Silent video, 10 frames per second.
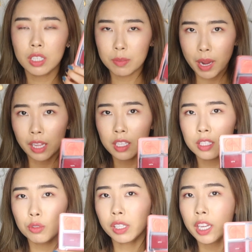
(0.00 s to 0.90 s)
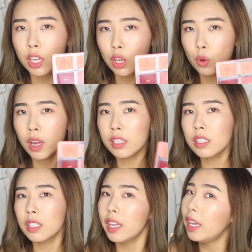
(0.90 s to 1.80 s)
this palette is really cute on the
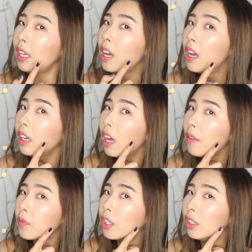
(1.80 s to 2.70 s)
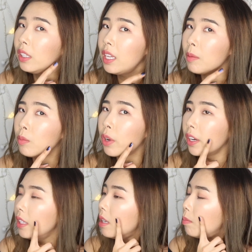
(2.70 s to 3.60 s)
skin. Currently I'm
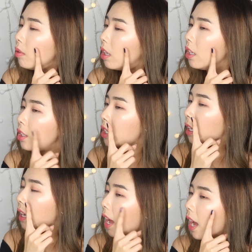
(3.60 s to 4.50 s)
wearing the blush and the